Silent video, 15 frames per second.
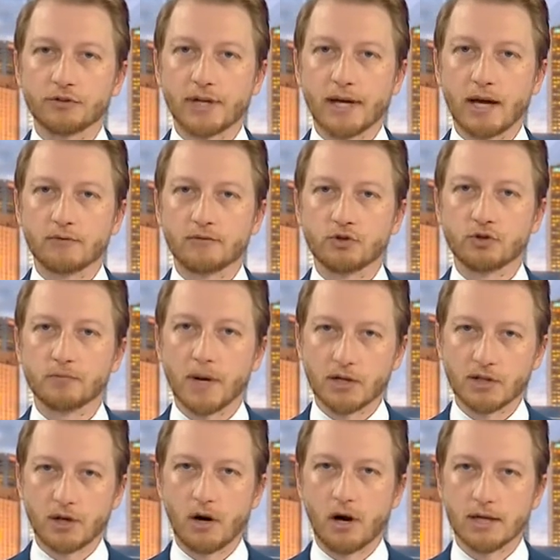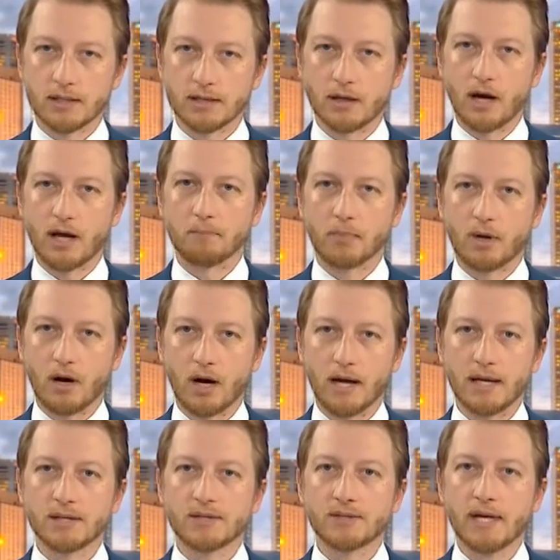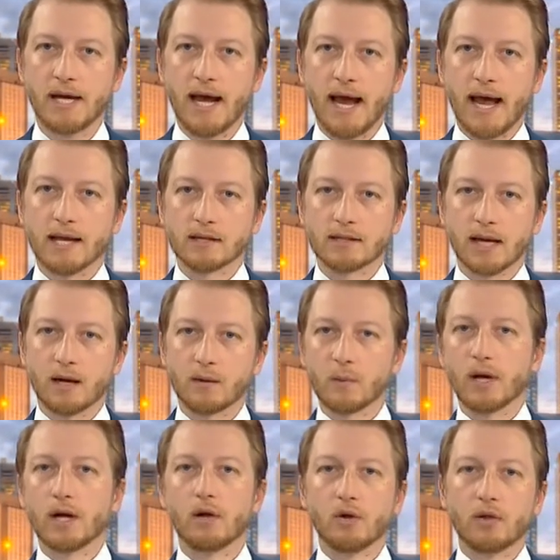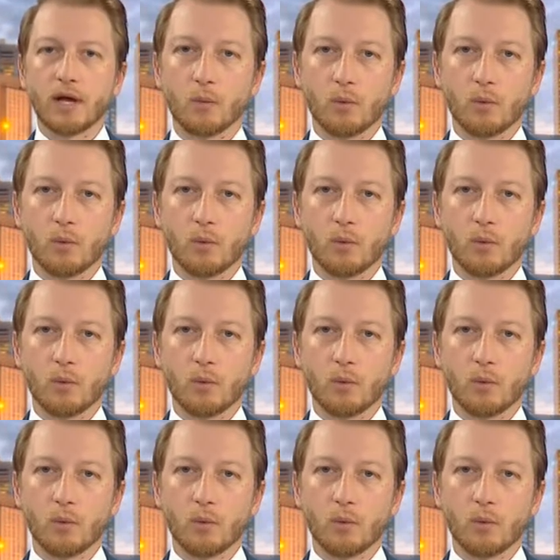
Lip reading: to have too much hindsight bias and say, well,